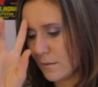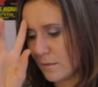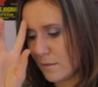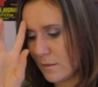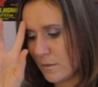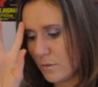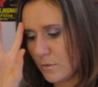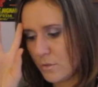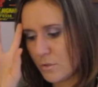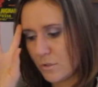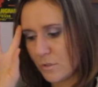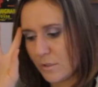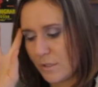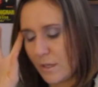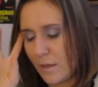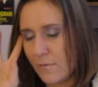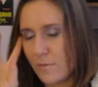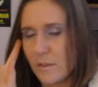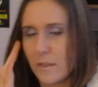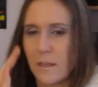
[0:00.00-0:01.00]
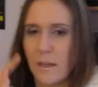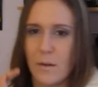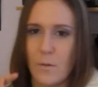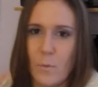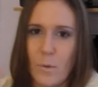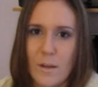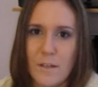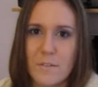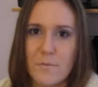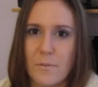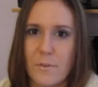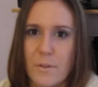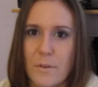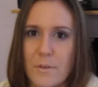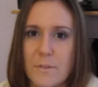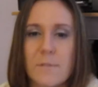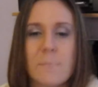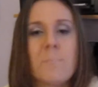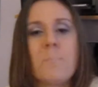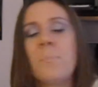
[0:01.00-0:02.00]
usually you have to kind of watch for
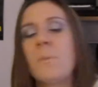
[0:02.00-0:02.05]
those.